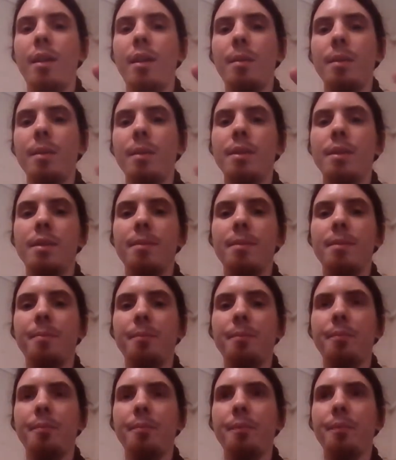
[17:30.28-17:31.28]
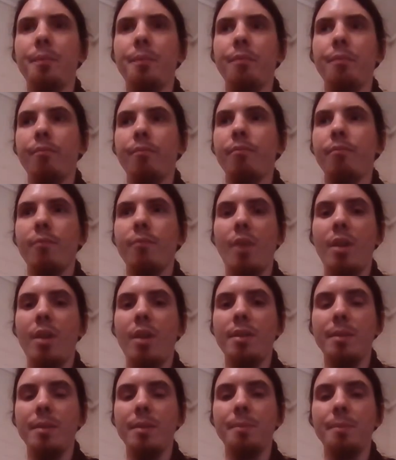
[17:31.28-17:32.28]
It was
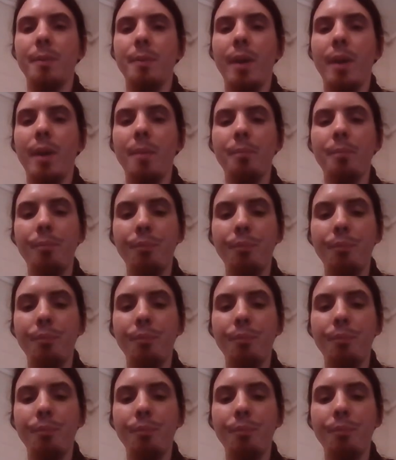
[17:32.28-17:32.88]
awesome. Okay.